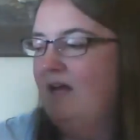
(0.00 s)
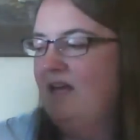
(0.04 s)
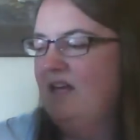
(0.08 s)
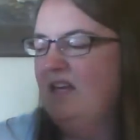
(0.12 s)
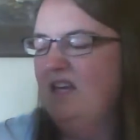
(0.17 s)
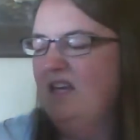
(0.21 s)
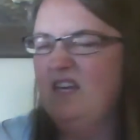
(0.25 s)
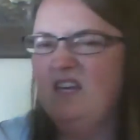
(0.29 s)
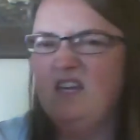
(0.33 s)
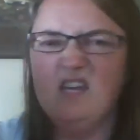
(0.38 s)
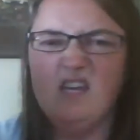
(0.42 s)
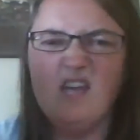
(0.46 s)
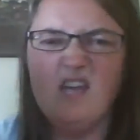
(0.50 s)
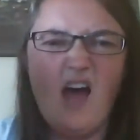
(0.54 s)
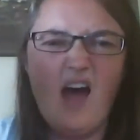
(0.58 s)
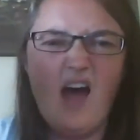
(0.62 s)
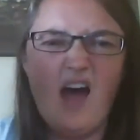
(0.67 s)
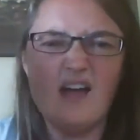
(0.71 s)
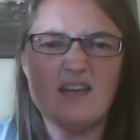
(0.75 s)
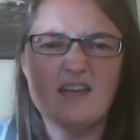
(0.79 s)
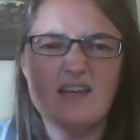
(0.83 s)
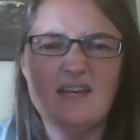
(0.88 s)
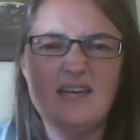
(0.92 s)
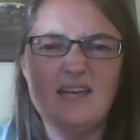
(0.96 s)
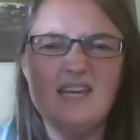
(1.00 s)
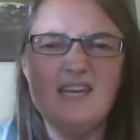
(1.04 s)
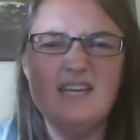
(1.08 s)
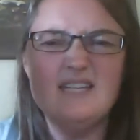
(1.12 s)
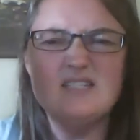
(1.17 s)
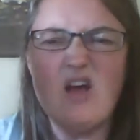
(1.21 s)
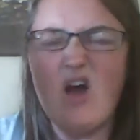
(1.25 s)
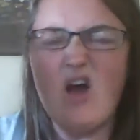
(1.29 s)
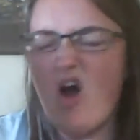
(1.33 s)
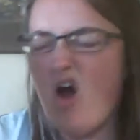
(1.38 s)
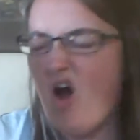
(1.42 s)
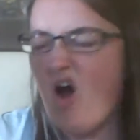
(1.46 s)
Yuck,
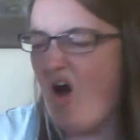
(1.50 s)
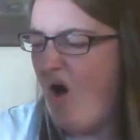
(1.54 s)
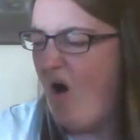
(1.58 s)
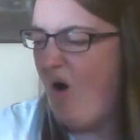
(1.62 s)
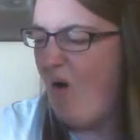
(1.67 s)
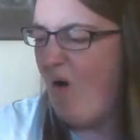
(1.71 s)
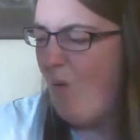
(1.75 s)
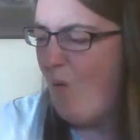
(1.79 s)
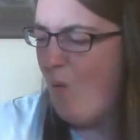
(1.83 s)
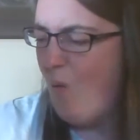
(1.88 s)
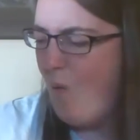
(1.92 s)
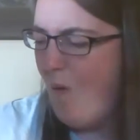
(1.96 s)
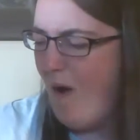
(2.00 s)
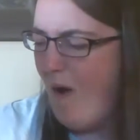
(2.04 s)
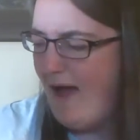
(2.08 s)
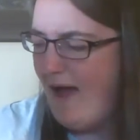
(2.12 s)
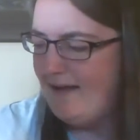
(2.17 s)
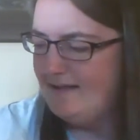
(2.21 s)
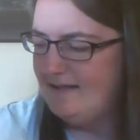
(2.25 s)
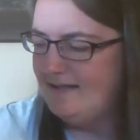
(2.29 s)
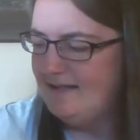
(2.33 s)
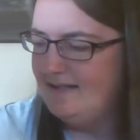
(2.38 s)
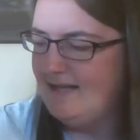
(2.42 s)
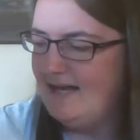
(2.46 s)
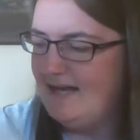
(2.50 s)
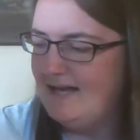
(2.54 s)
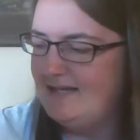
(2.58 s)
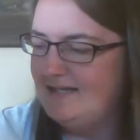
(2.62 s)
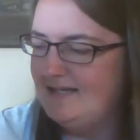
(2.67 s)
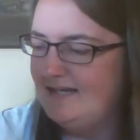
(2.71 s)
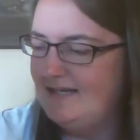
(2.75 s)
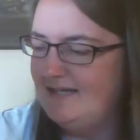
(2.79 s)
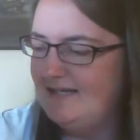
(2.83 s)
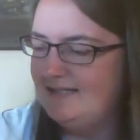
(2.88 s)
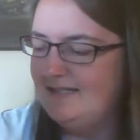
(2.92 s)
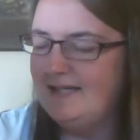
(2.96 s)
he's all wet, said
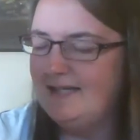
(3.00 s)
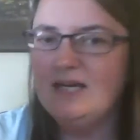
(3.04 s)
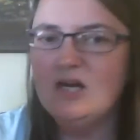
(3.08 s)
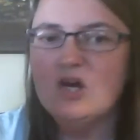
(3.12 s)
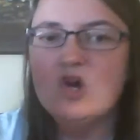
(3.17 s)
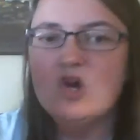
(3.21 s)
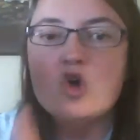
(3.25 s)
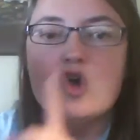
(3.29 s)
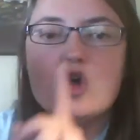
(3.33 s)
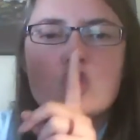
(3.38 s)
Daisy.